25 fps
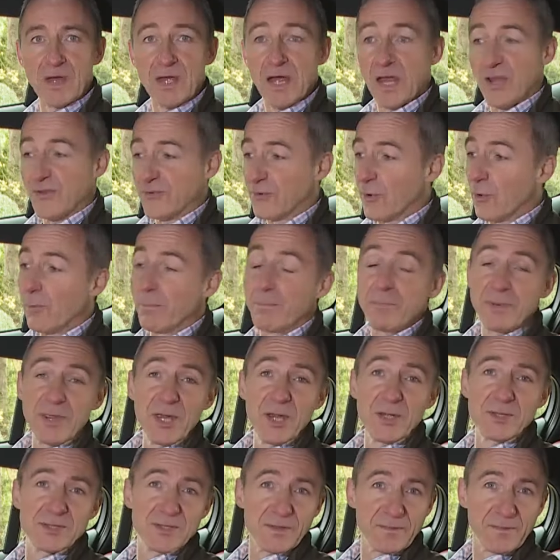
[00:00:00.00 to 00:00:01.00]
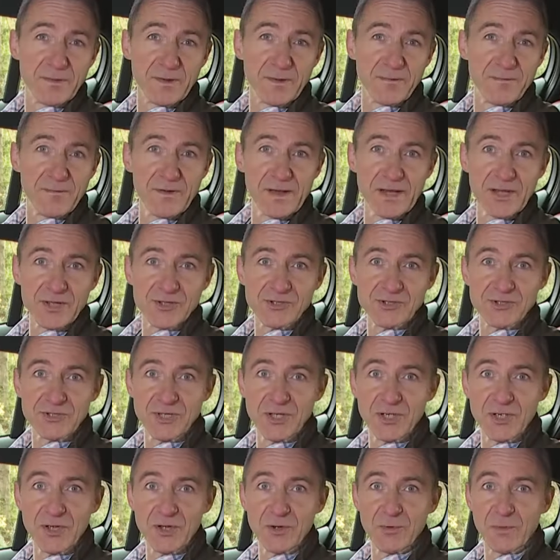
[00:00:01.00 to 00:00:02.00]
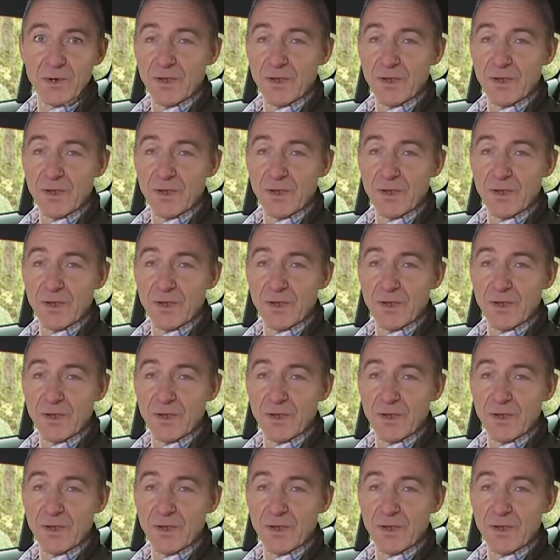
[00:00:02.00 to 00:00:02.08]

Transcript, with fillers: It's all beautifully finished too